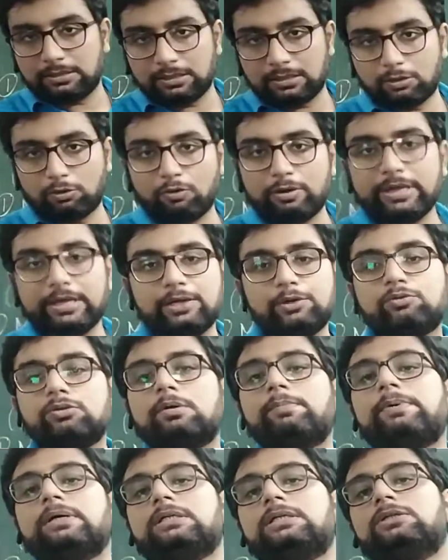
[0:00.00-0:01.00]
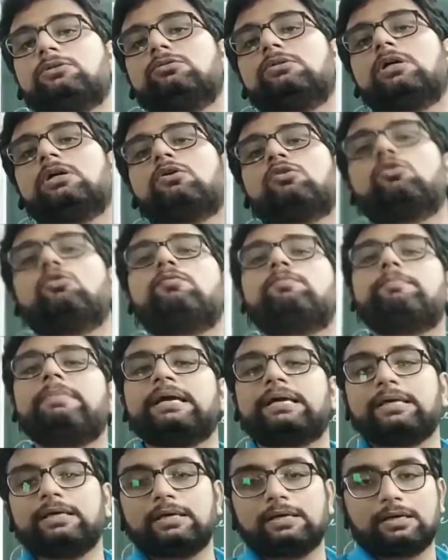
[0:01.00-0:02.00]
going into a particular group,
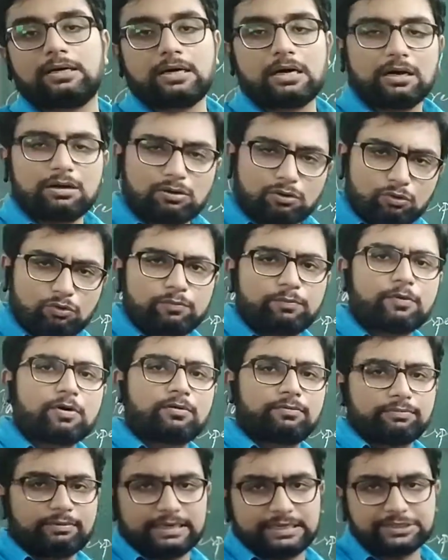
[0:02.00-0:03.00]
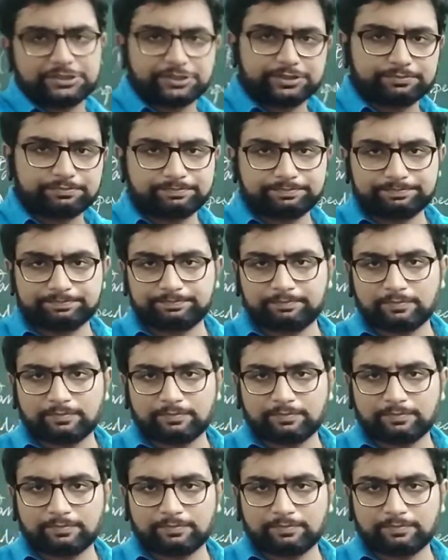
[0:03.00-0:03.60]
making a group or friendship.